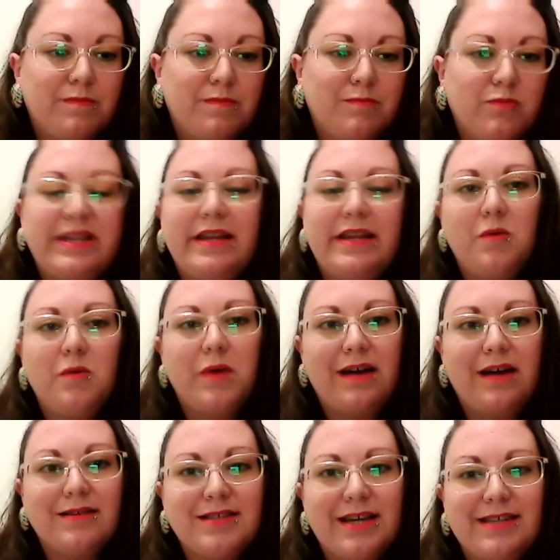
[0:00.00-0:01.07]
Would anyone
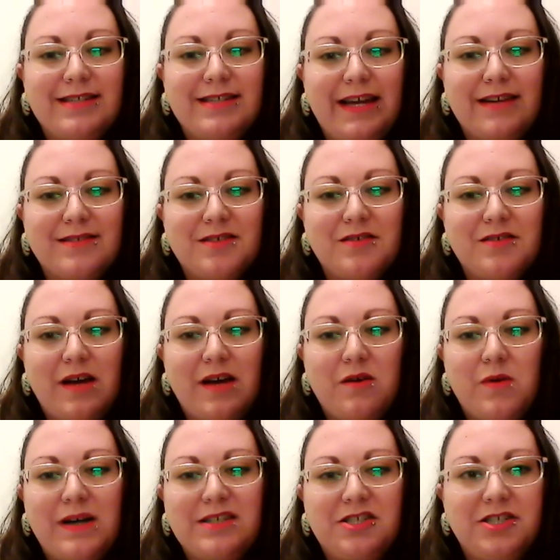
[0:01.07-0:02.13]
else like to answer that
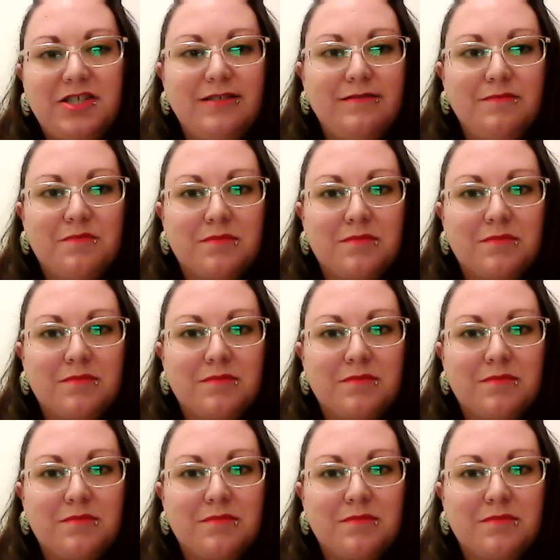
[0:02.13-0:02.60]
question?